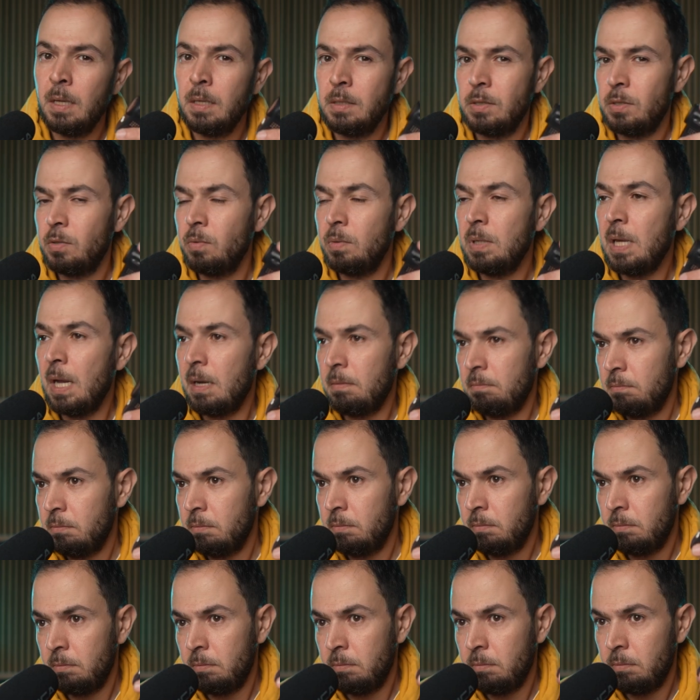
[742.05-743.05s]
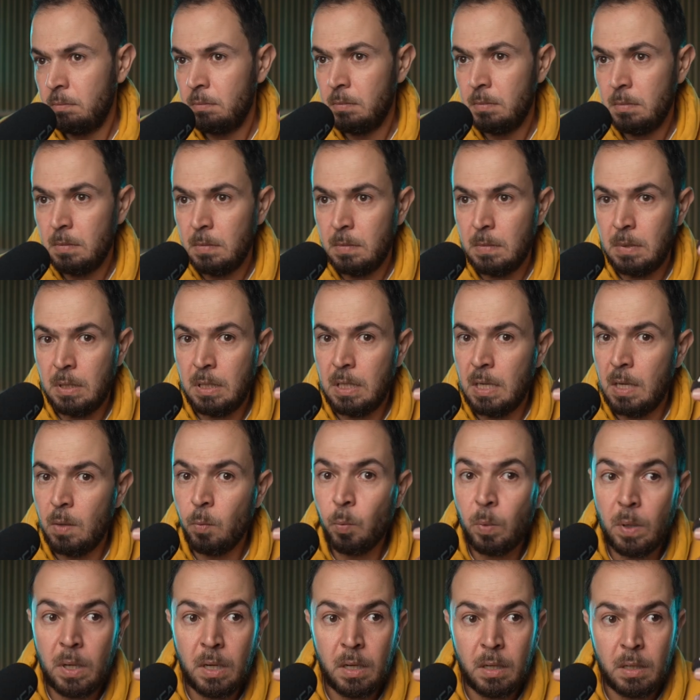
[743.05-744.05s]
So yeah, they
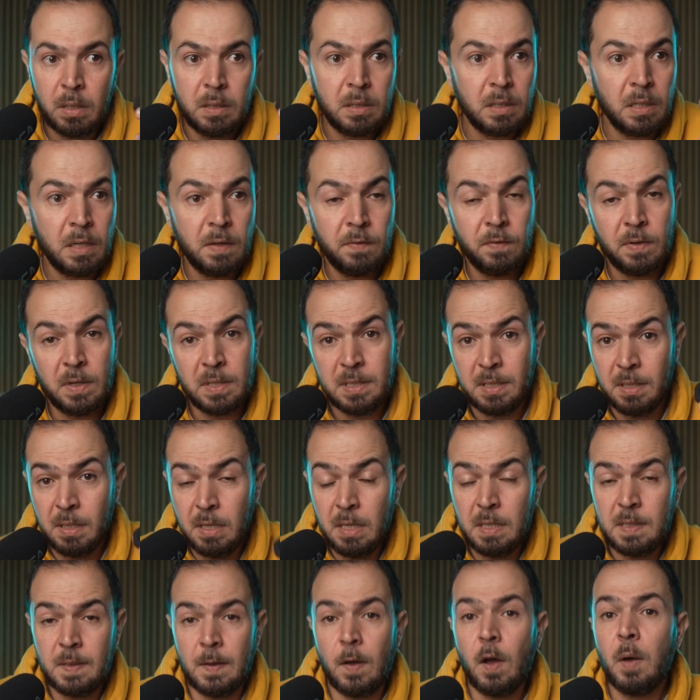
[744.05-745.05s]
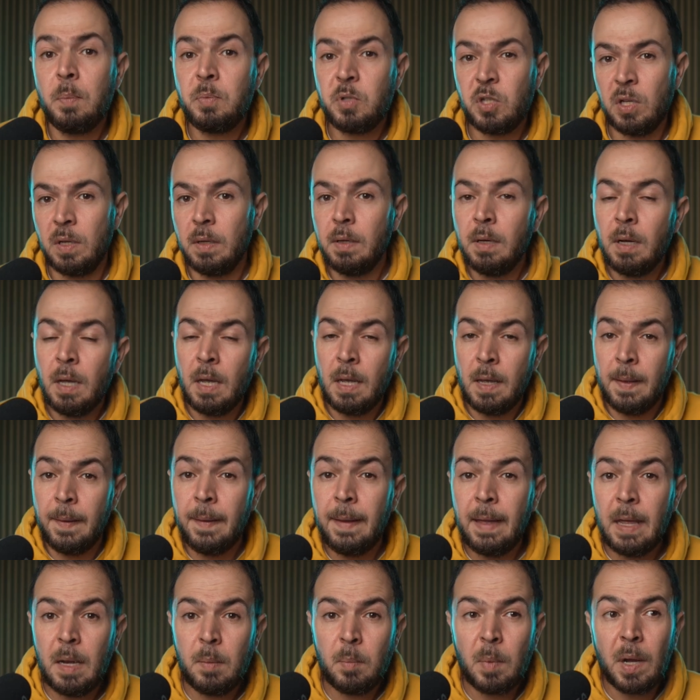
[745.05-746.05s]
will give us this option,
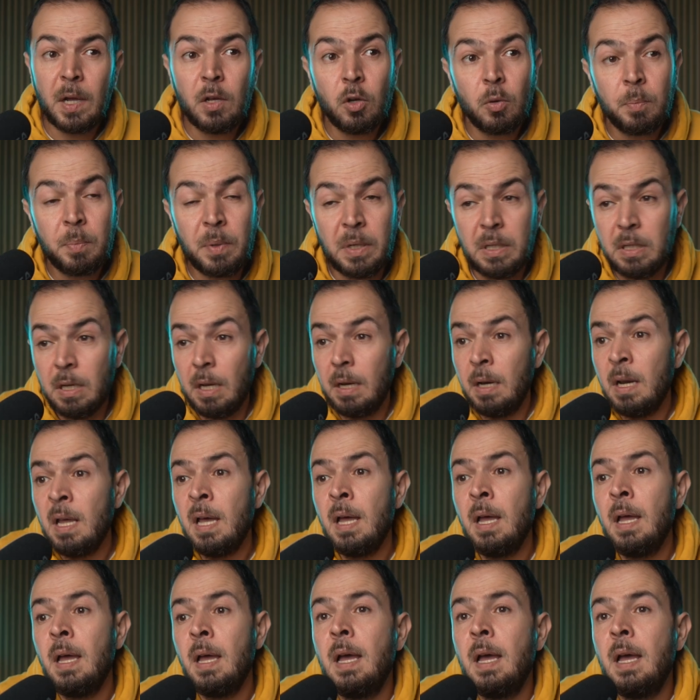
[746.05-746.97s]
in my opinion.